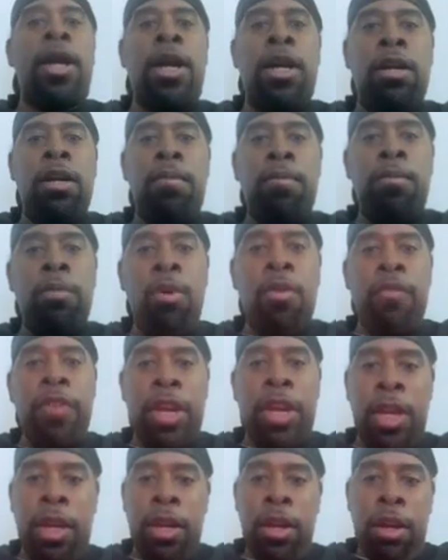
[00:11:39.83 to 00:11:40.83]
in the
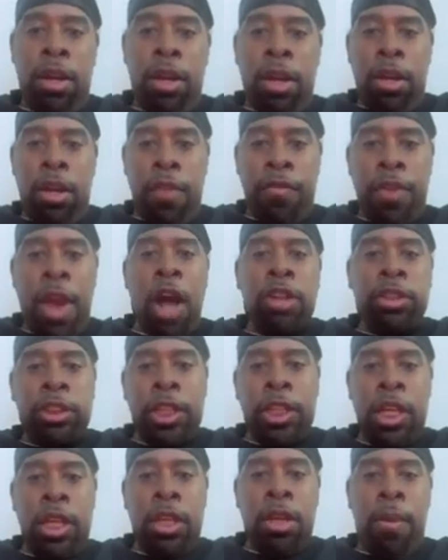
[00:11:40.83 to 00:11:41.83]
movie, if y'all
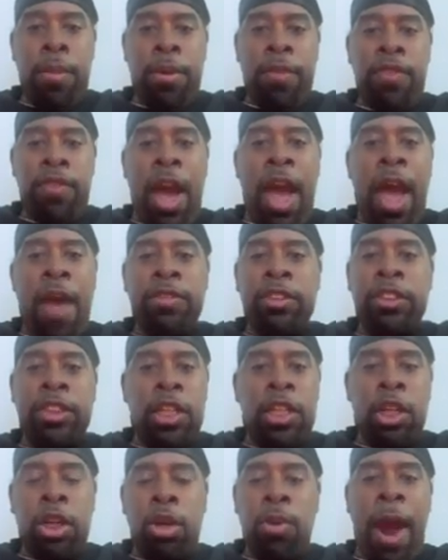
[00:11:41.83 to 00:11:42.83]
haven't
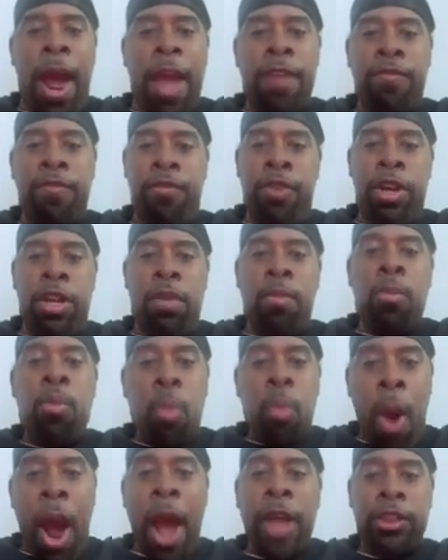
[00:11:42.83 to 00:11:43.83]
seen Cry Freedom,
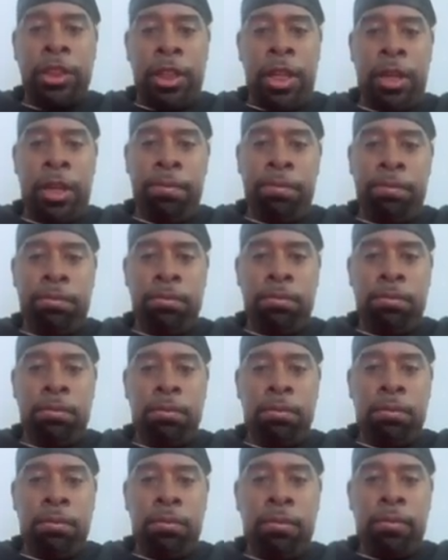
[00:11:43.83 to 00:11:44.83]
watch it.
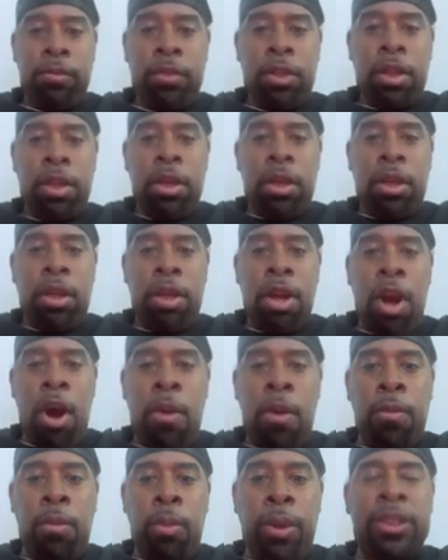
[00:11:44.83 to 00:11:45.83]

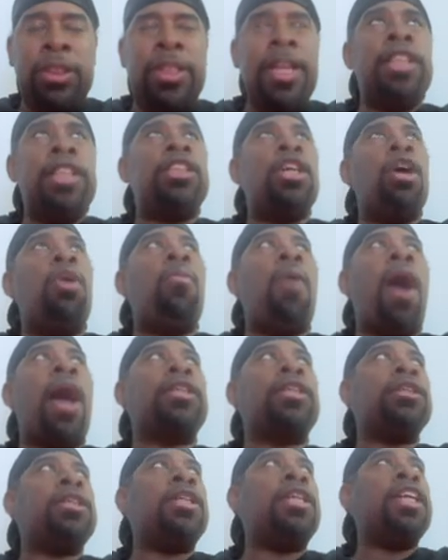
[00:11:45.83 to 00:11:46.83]
With Denzel
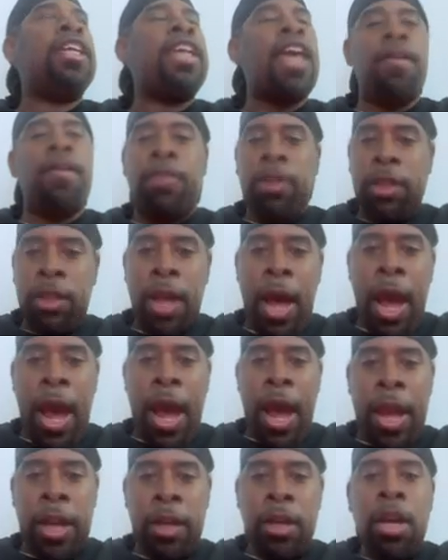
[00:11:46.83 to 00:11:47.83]
Washington and Kevin
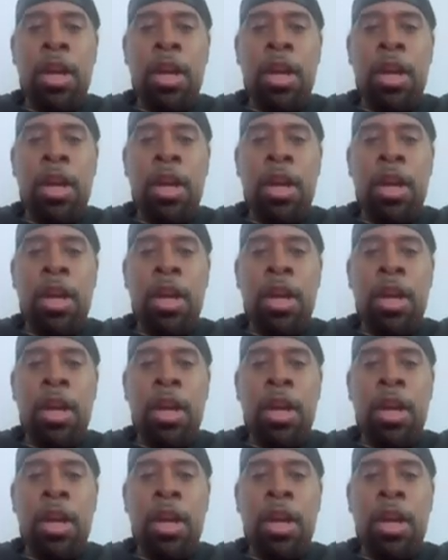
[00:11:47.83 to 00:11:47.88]
Kline.